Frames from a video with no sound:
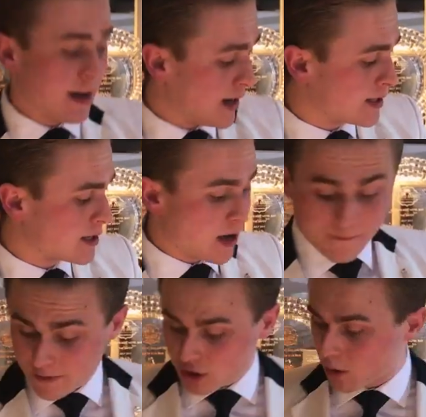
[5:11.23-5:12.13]
nice
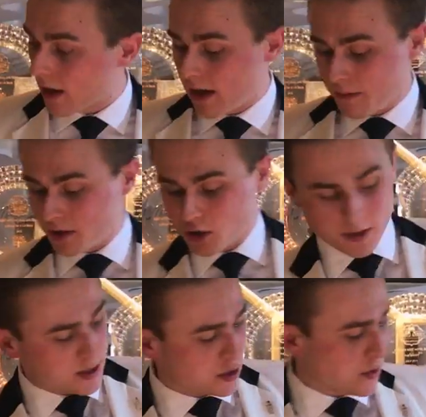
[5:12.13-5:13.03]
visual element
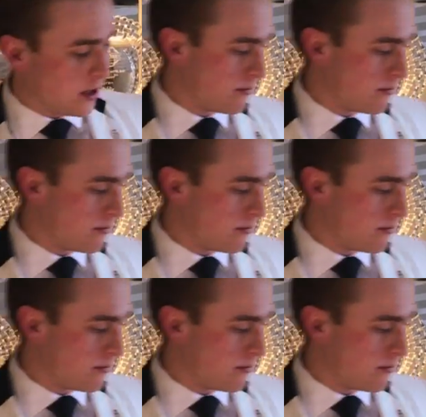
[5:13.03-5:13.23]
to it as well.